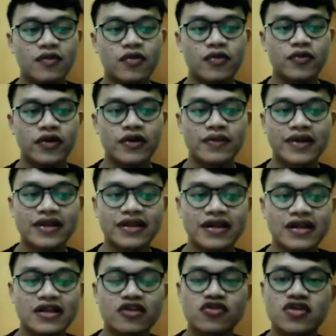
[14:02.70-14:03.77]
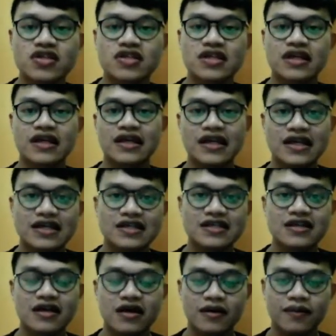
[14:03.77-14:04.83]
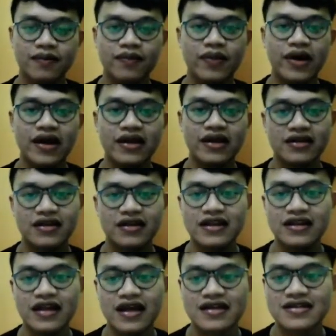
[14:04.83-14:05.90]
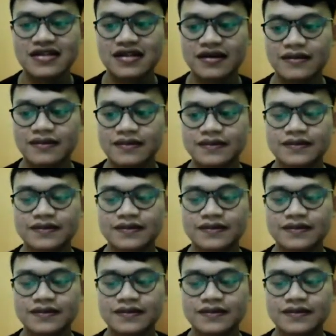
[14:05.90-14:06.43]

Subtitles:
appropriate method used is paired t-test.